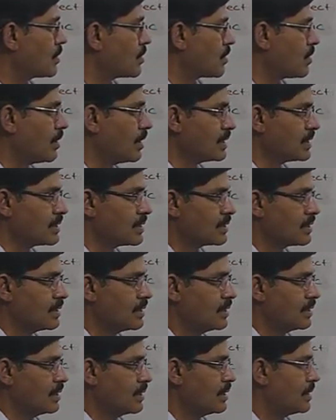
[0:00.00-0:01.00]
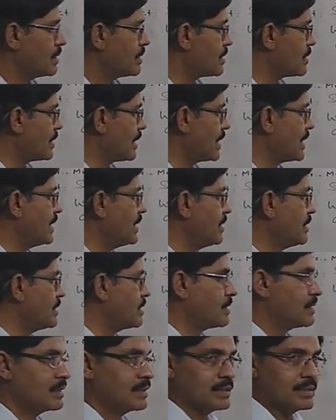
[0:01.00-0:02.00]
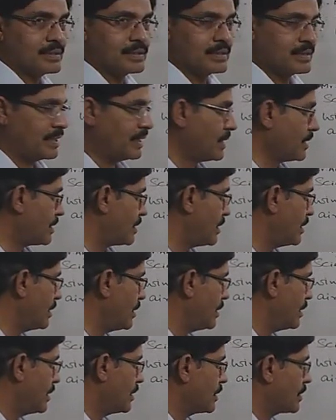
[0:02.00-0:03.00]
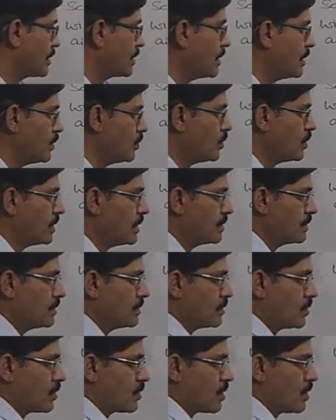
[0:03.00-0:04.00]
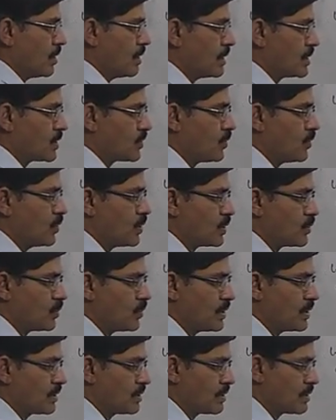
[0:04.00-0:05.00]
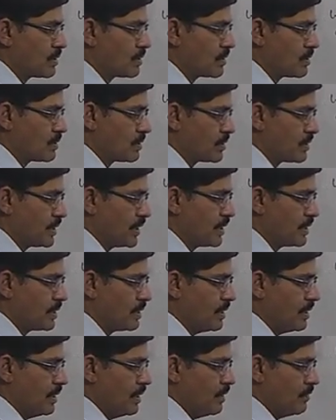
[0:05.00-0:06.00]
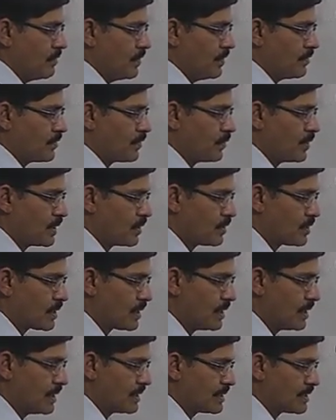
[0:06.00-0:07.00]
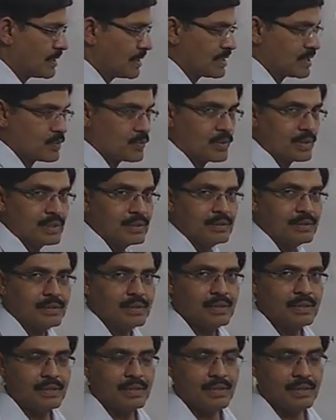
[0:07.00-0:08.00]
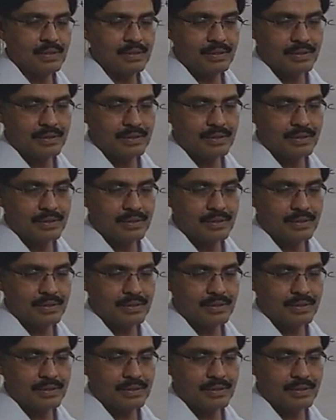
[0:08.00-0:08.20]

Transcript: cross. Second, tick. Third one, cross. Fourth one, tick. Fifth one, cross. Sixth one,